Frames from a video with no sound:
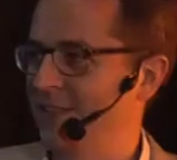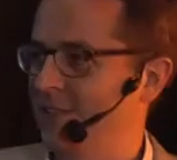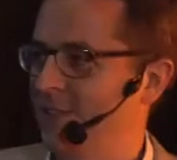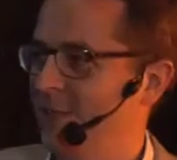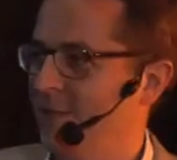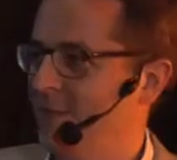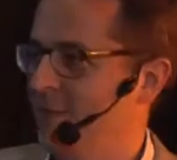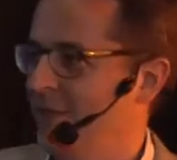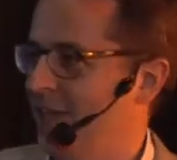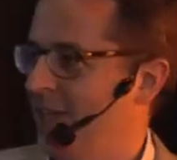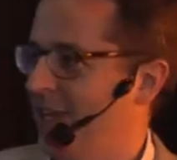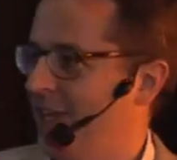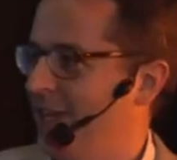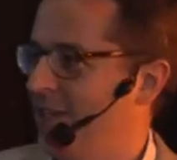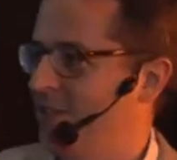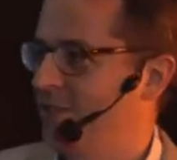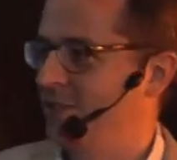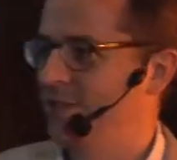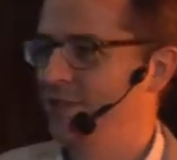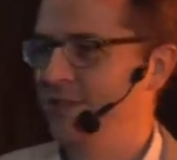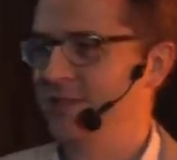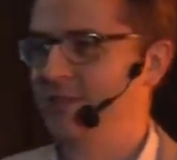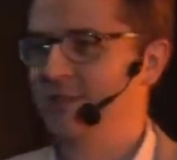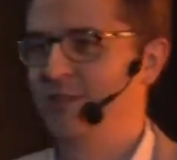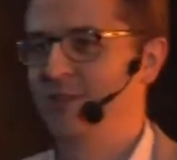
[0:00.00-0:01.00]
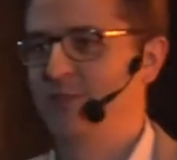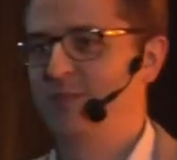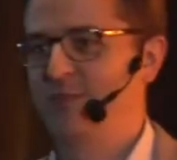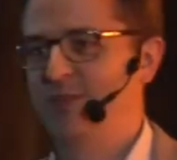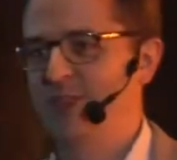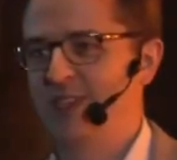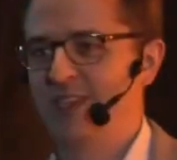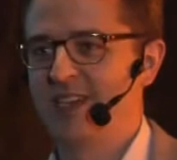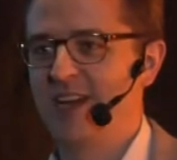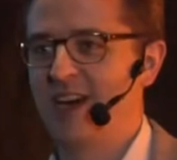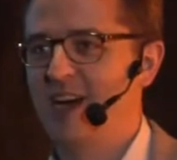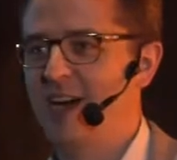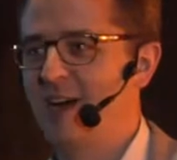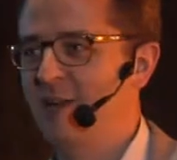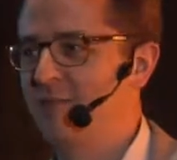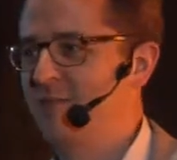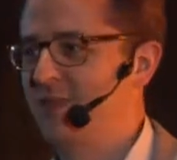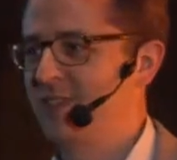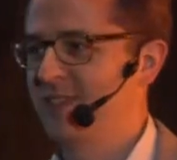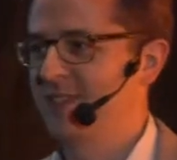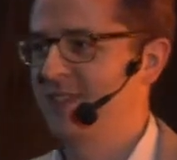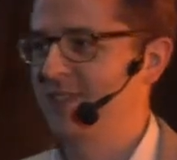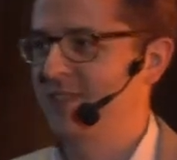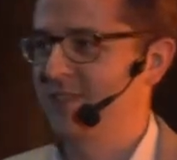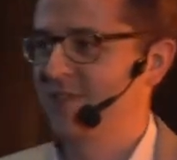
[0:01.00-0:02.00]
the communications P R
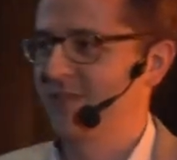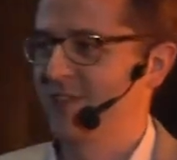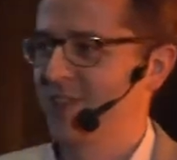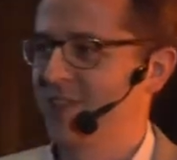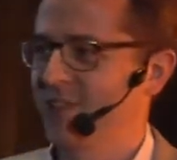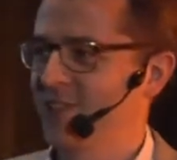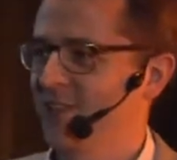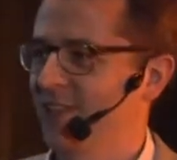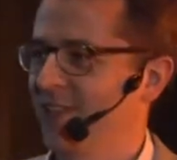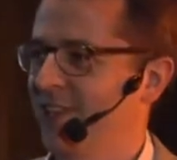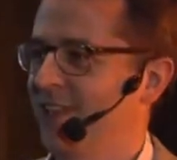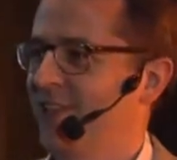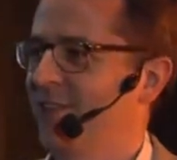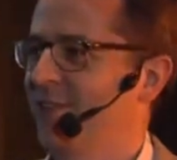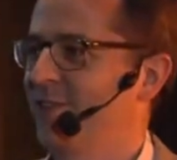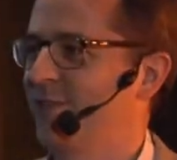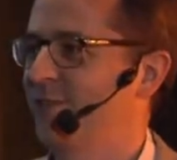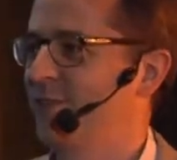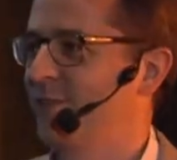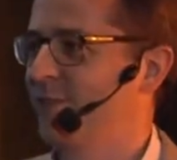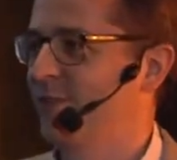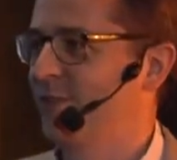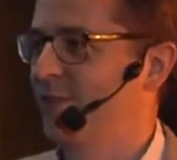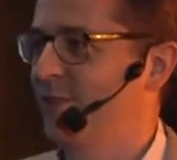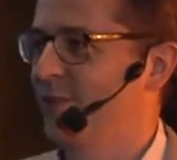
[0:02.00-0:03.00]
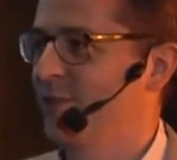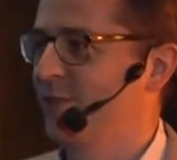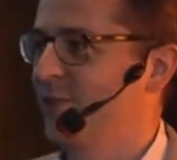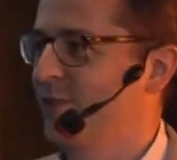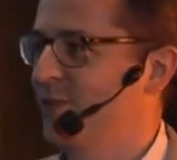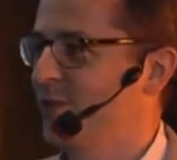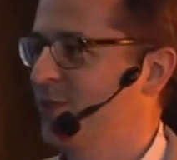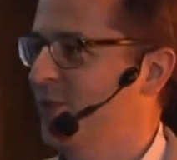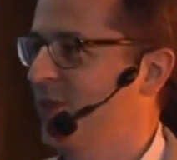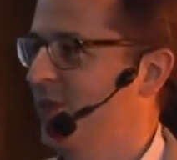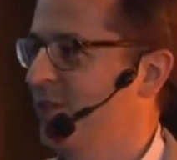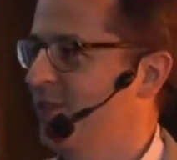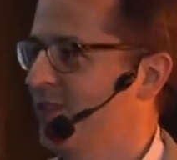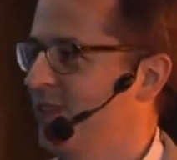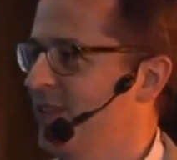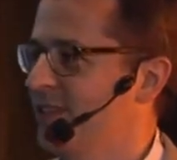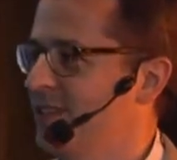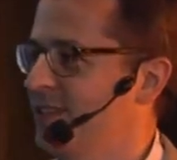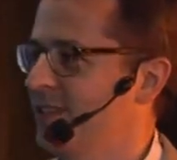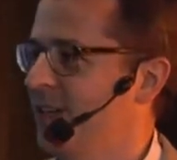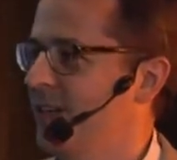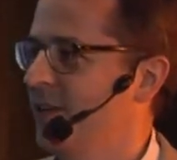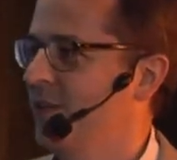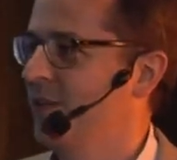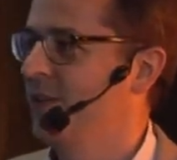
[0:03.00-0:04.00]
business traditionally for, for twelve
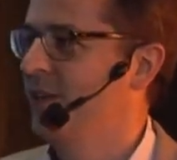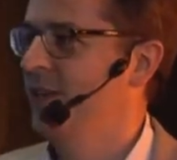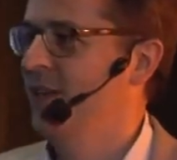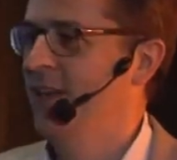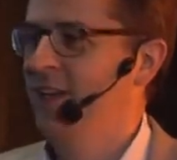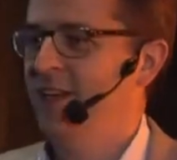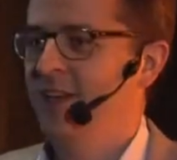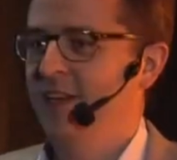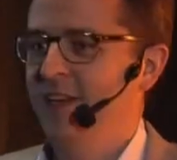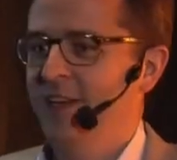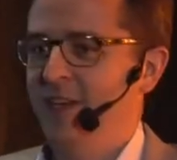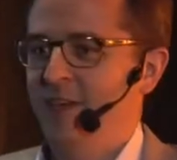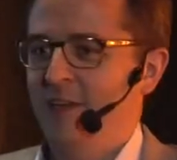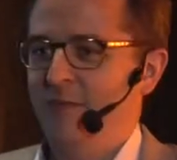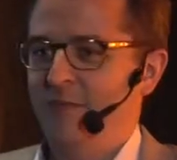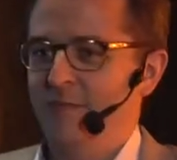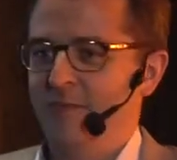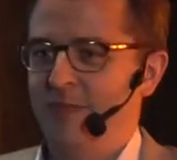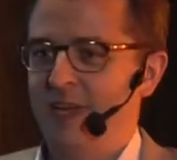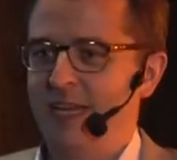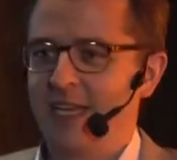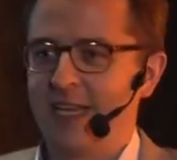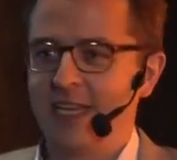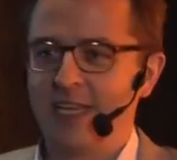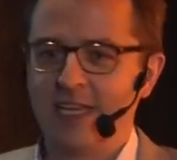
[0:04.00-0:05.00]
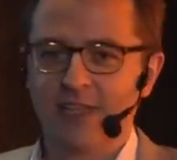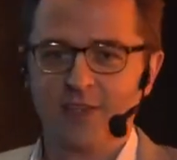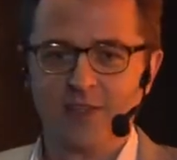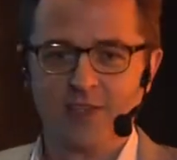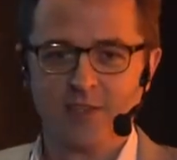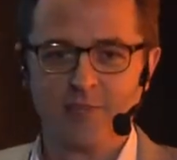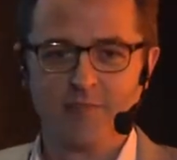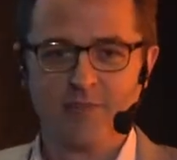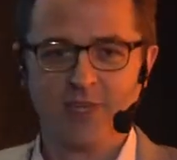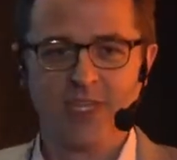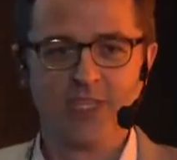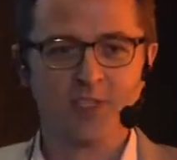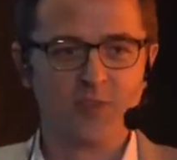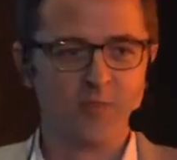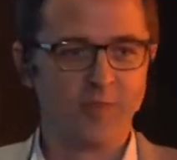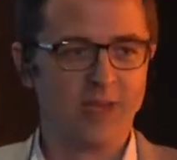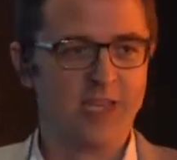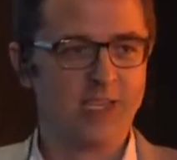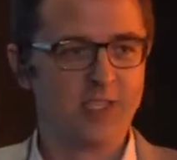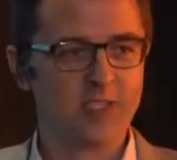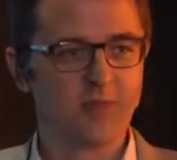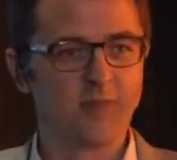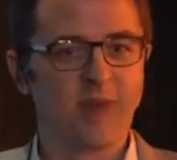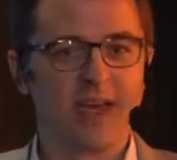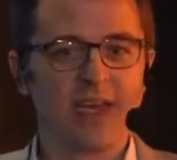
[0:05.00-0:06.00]
years now, mainly in the B two
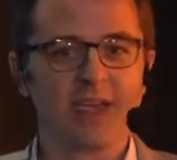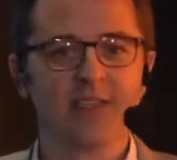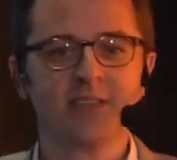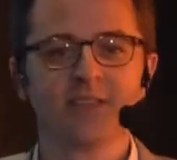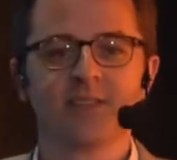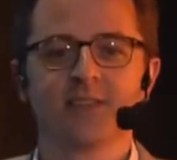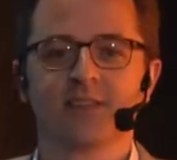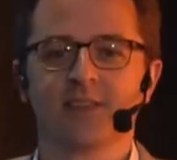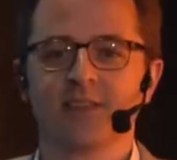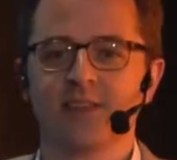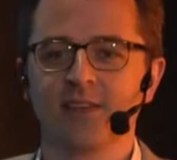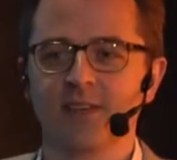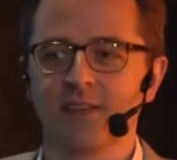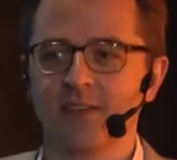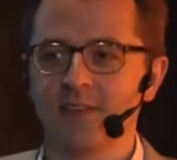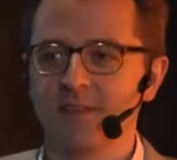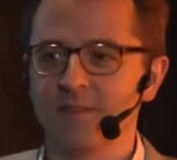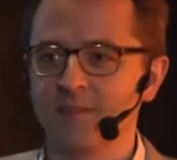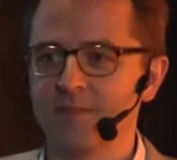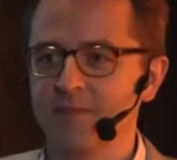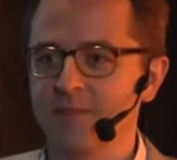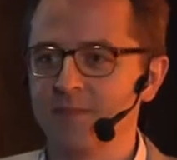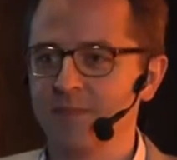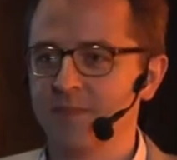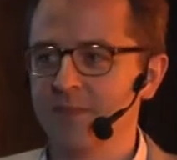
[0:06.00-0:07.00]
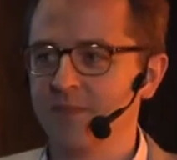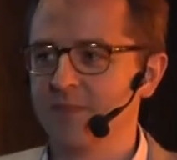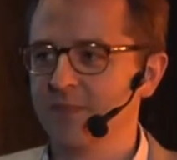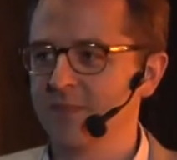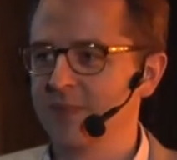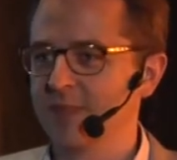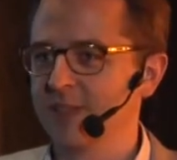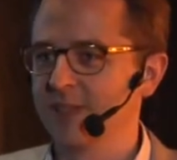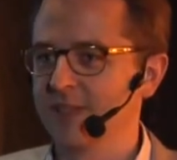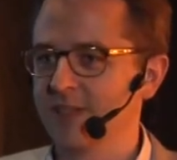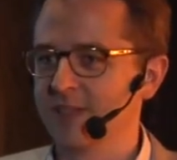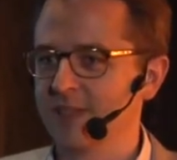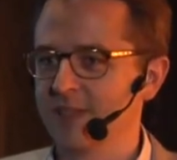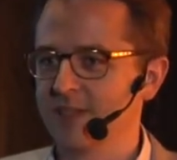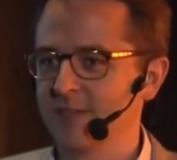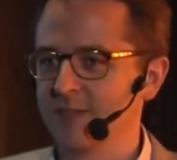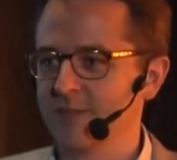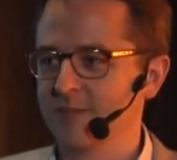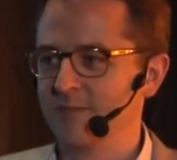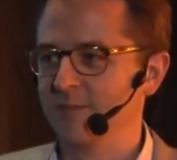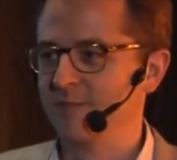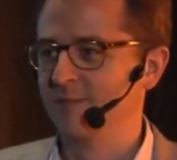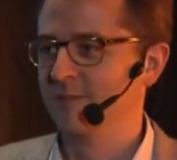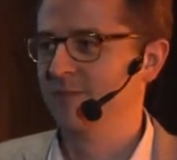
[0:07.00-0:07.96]
B space. Um, uh,